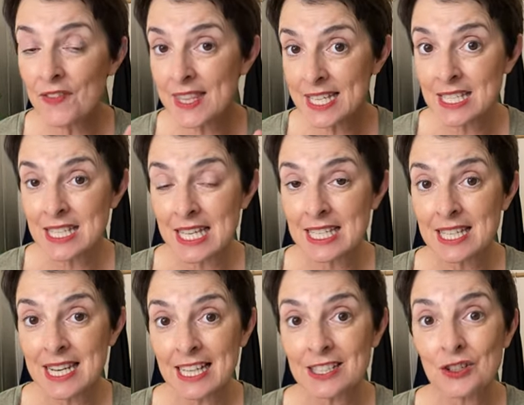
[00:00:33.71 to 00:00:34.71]
This is the
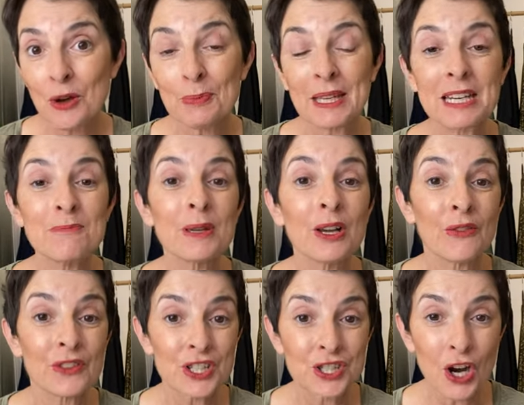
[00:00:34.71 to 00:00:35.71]
next topic in
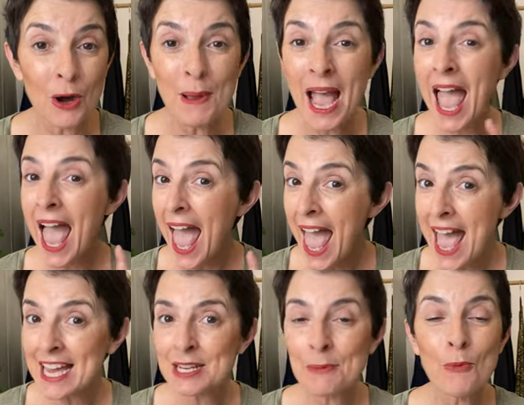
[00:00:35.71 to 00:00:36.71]
Beyond the Shop,
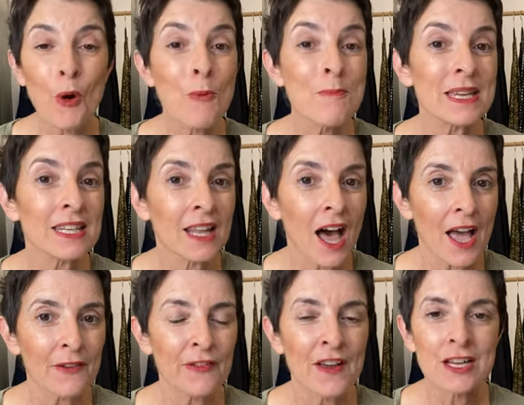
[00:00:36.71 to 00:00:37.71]
and more
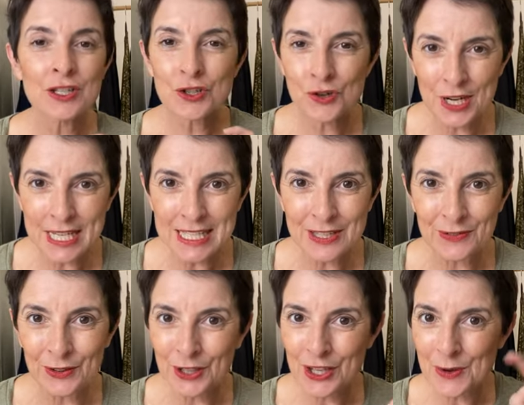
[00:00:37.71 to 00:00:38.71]
midlife treats
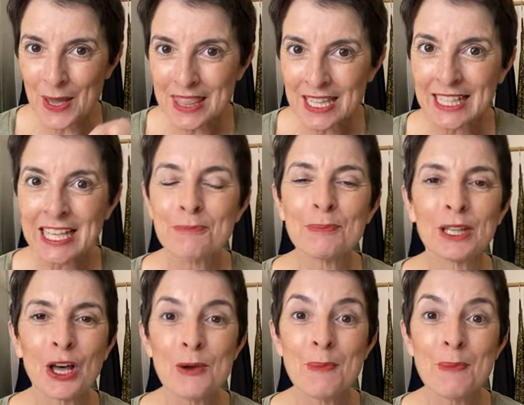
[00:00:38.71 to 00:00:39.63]
for you in the link below.